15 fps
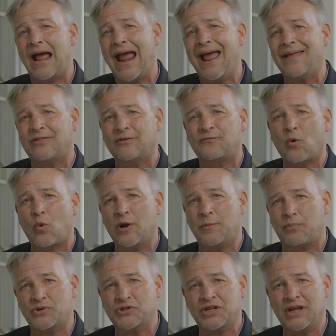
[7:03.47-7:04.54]
at the
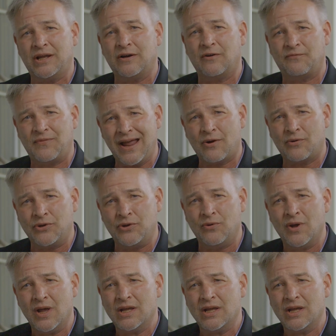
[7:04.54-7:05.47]
40% of value.